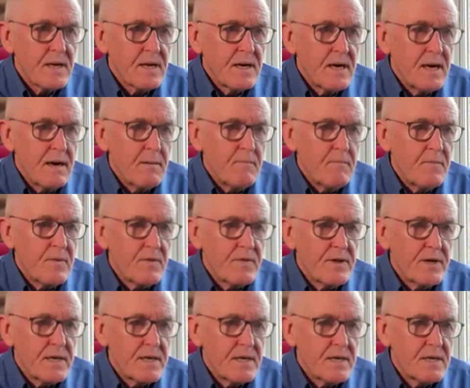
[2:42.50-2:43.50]

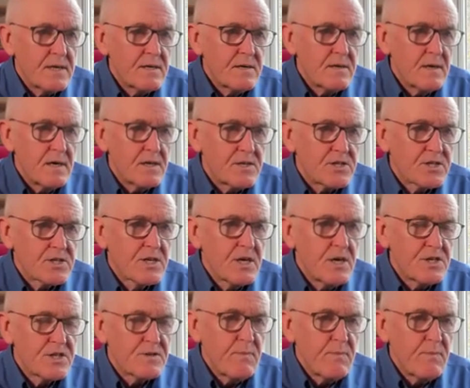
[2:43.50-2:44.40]
the scourge